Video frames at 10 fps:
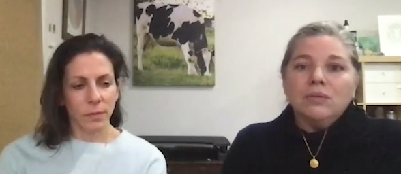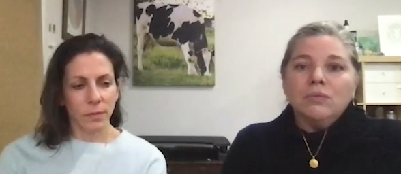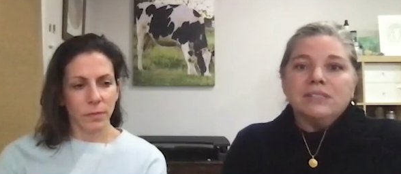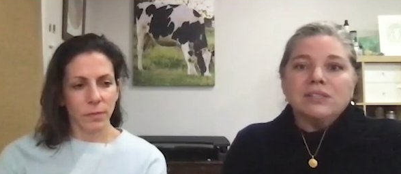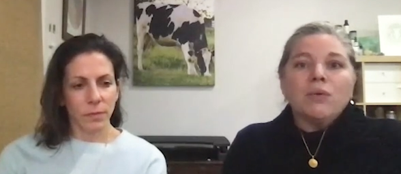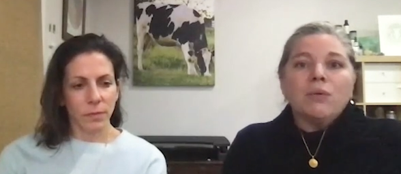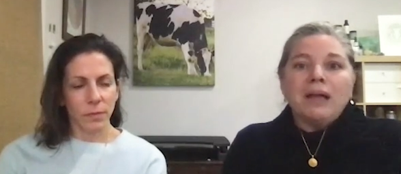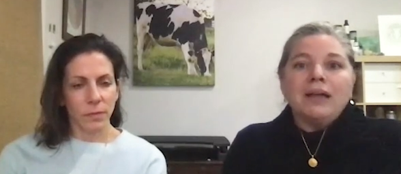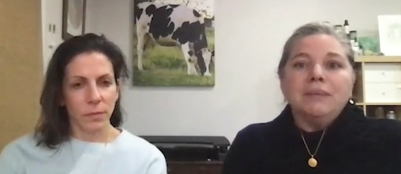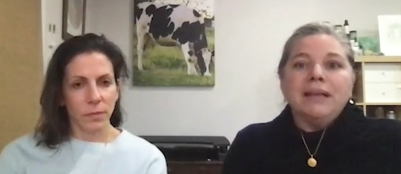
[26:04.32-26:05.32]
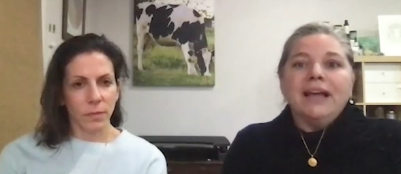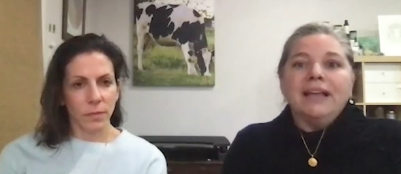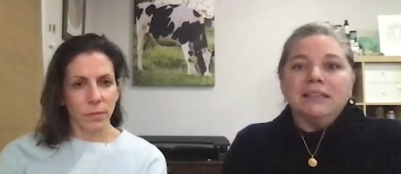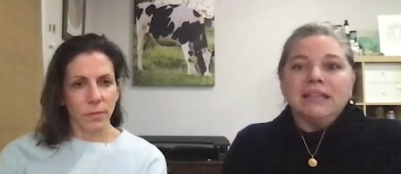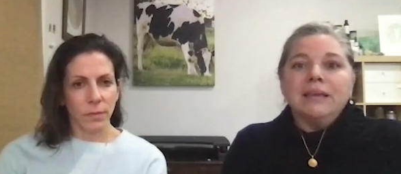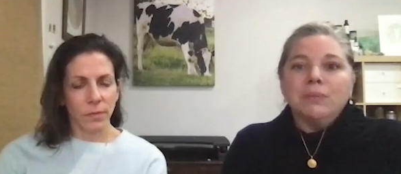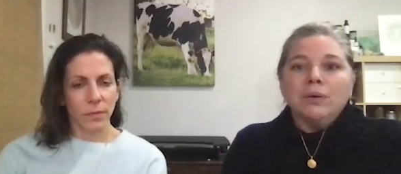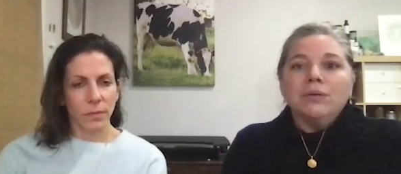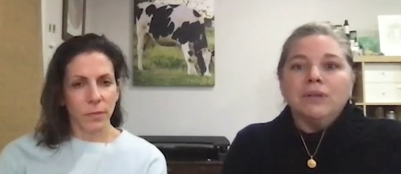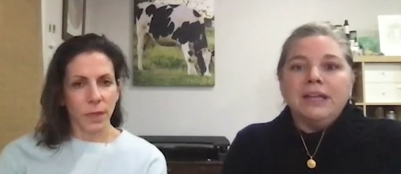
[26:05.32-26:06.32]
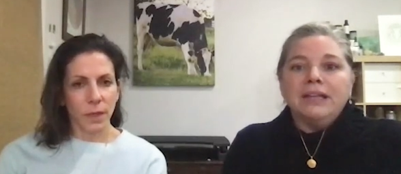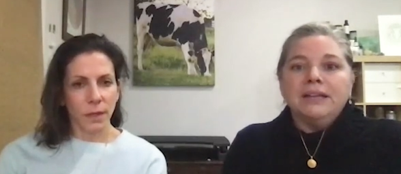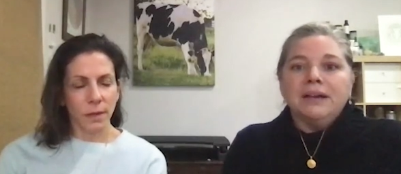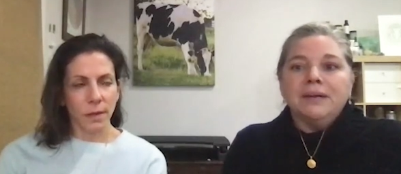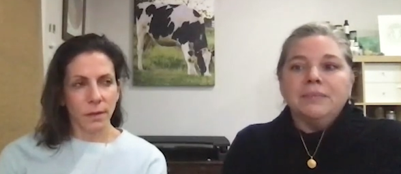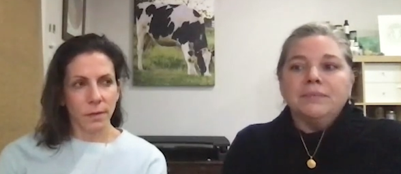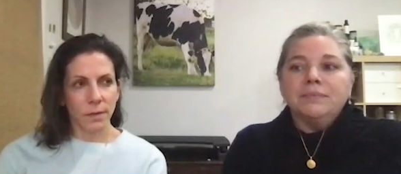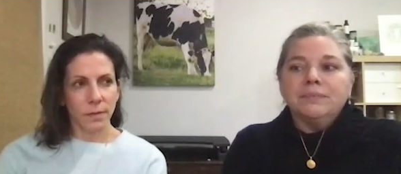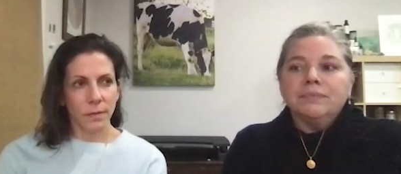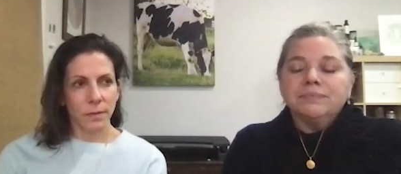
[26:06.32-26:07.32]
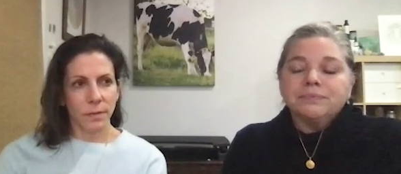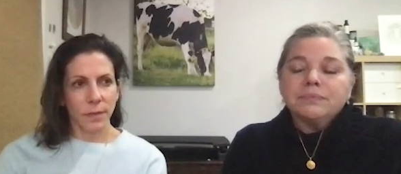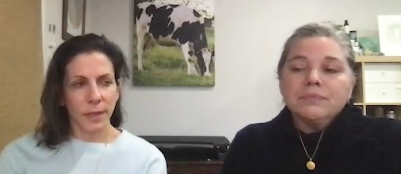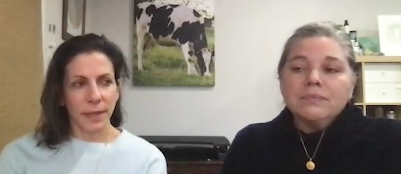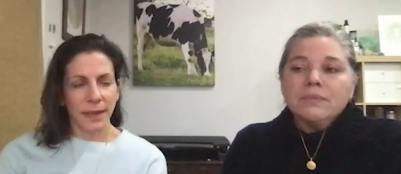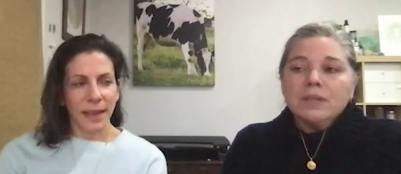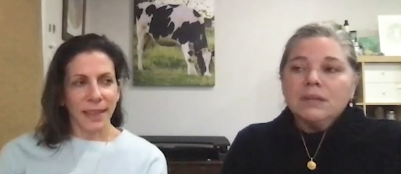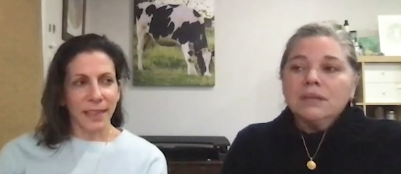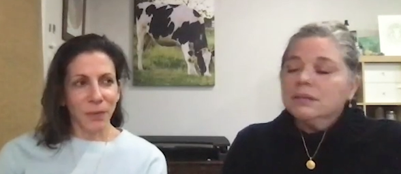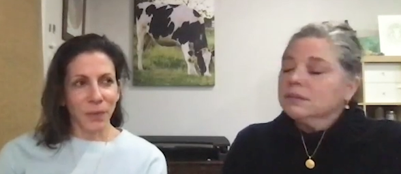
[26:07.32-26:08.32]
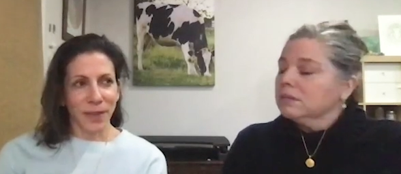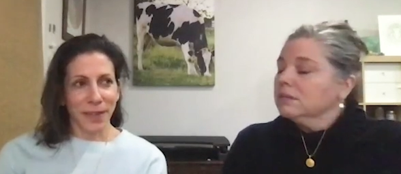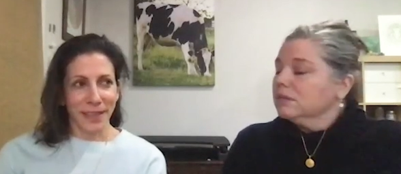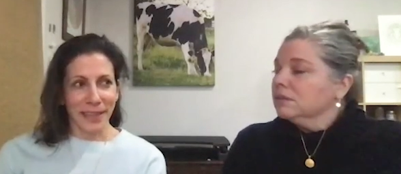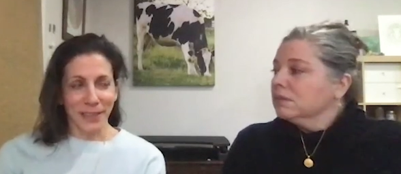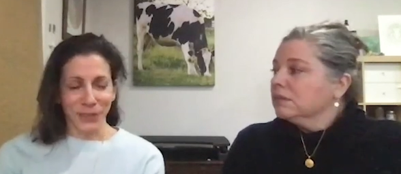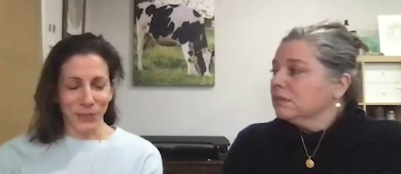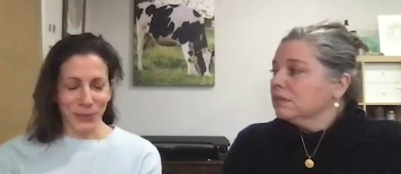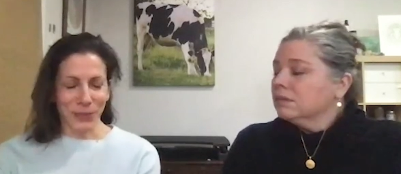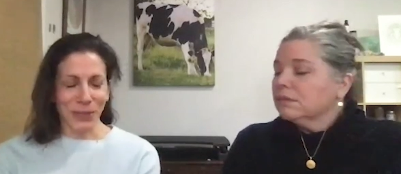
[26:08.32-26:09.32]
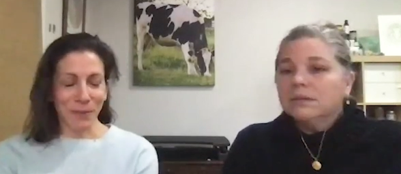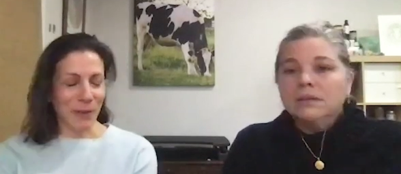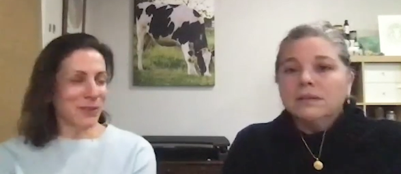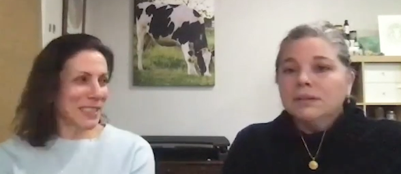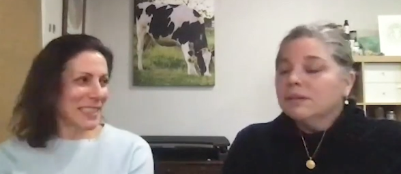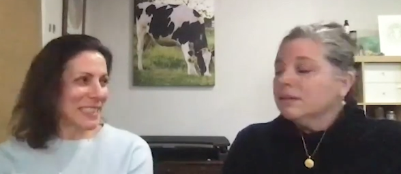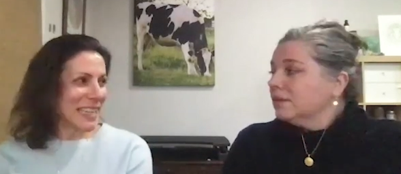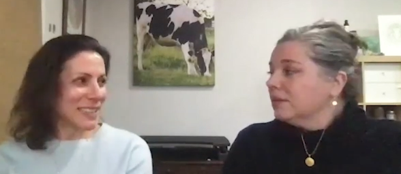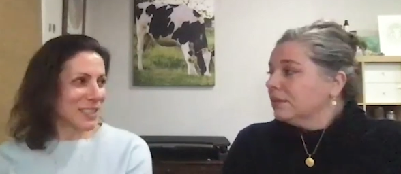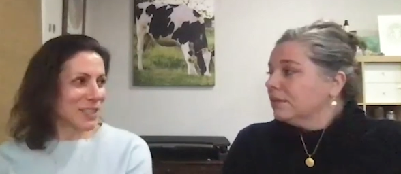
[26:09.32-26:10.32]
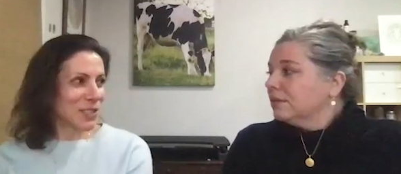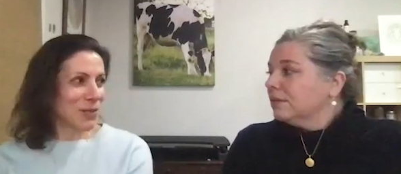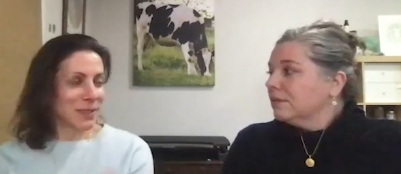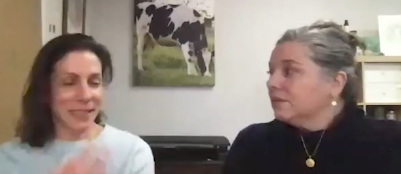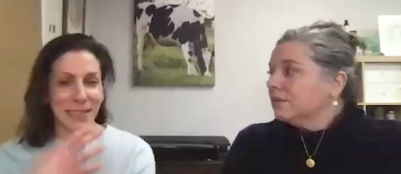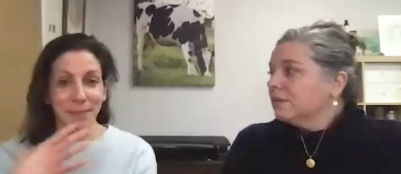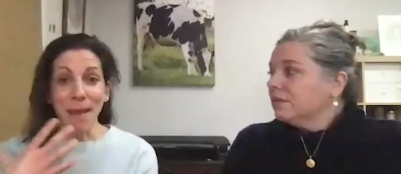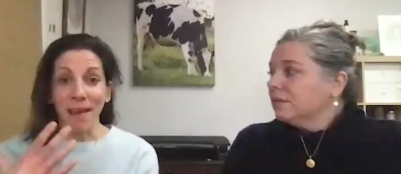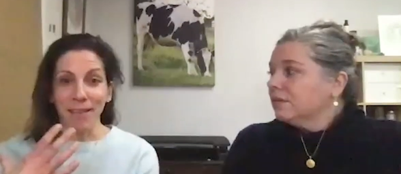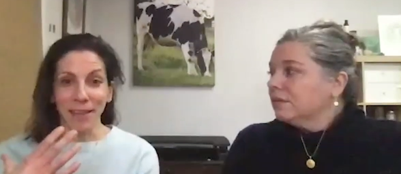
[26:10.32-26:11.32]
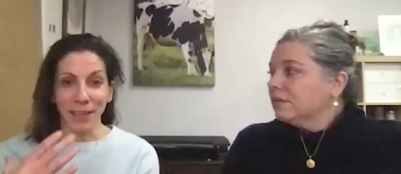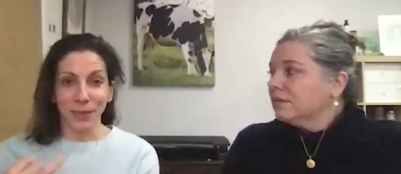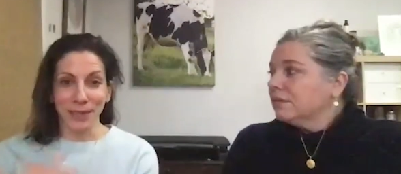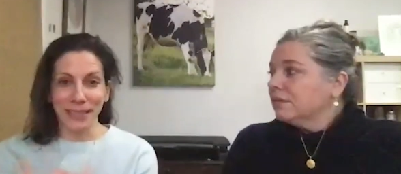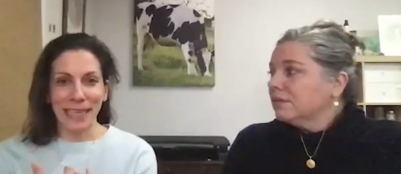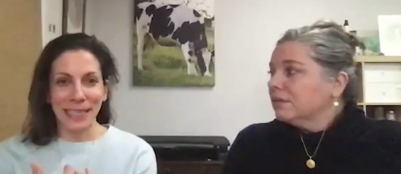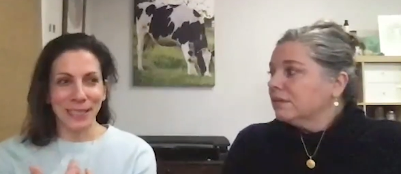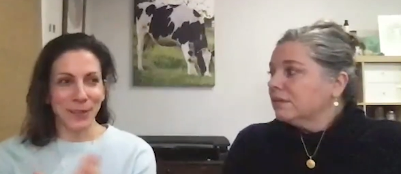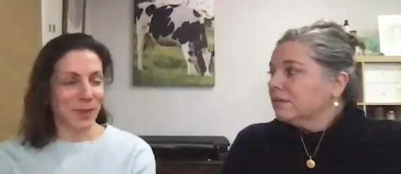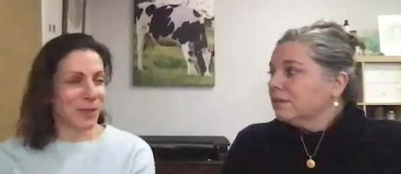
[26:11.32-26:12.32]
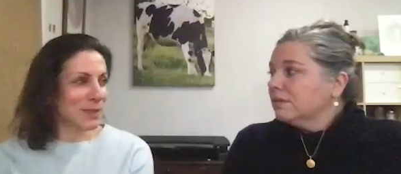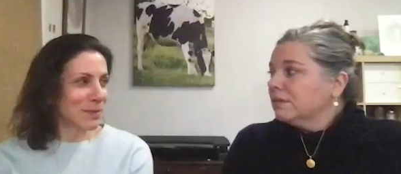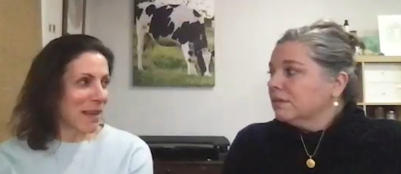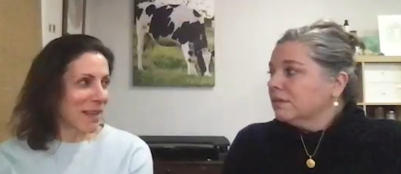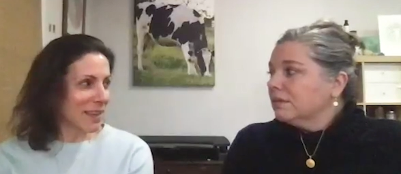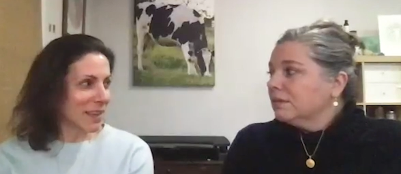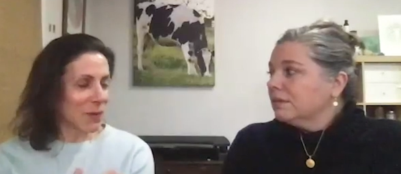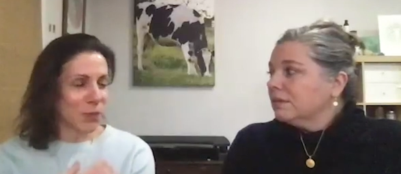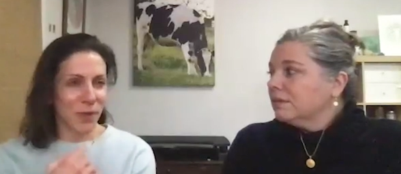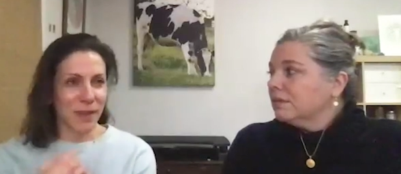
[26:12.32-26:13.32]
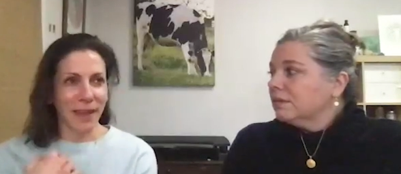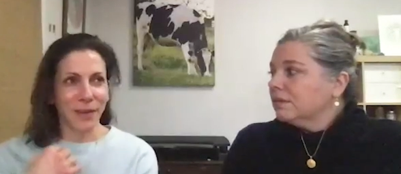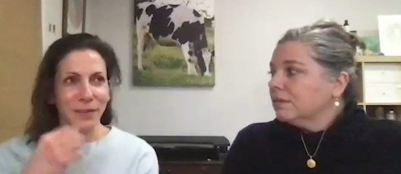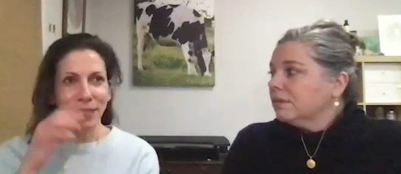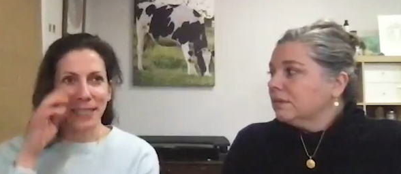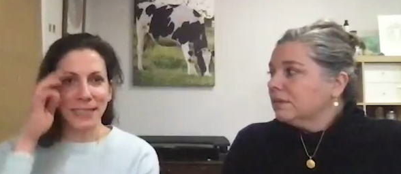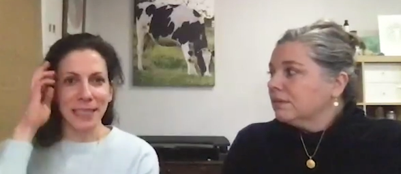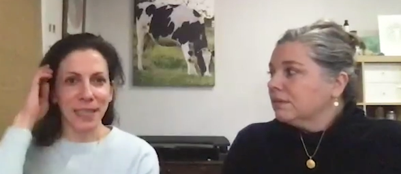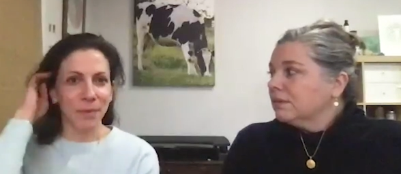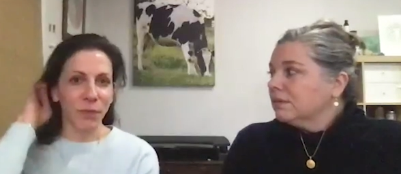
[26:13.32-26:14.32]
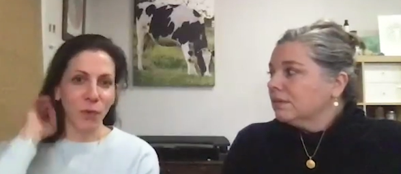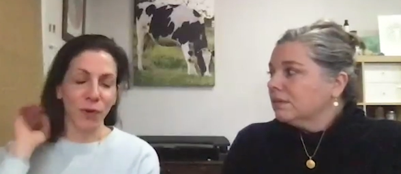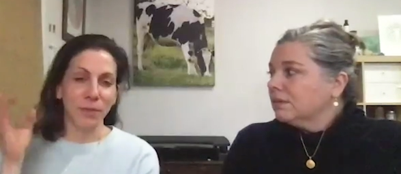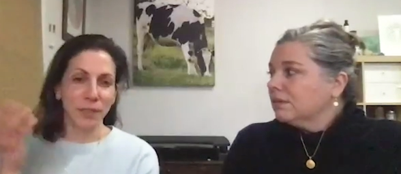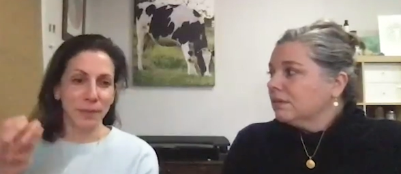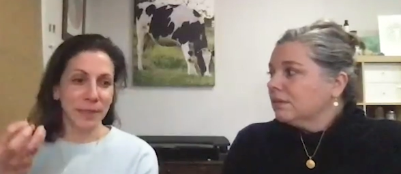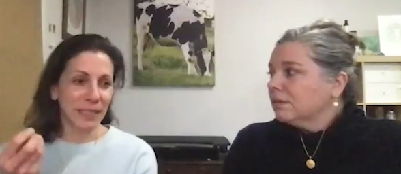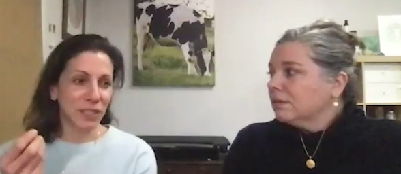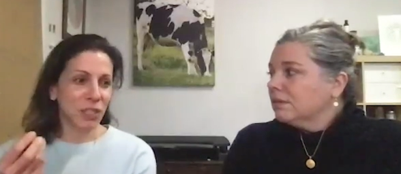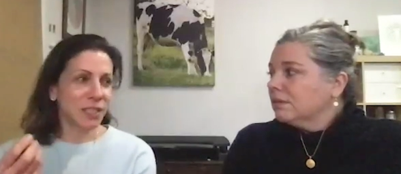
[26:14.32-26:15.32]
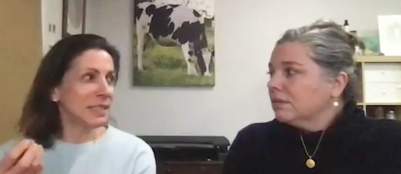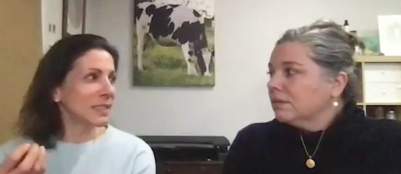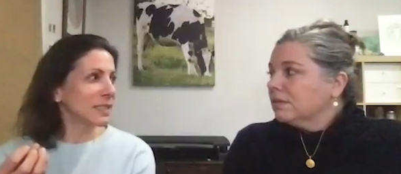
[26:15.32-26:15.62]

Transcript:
Speaker 1: what's going on behind the label. And um, I think one of the things you're talking about using
Speaker 2: the senses too is the smell. Like you can taste it when you smell it. Like we, I know I've tasted ghee before. It almost smells like cheese.